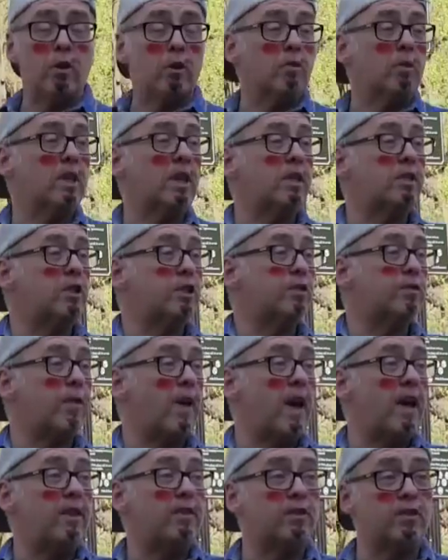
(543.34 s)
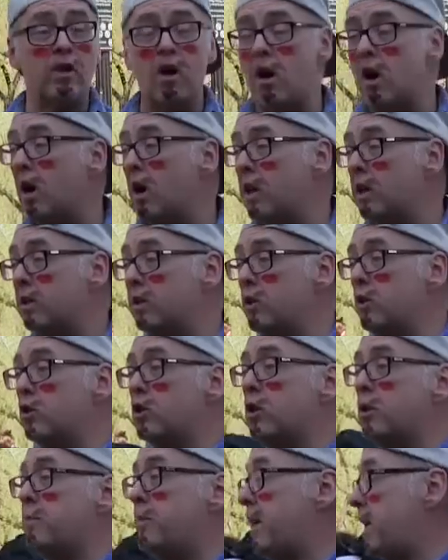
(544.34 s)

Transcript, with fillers: your religious faiths are. You could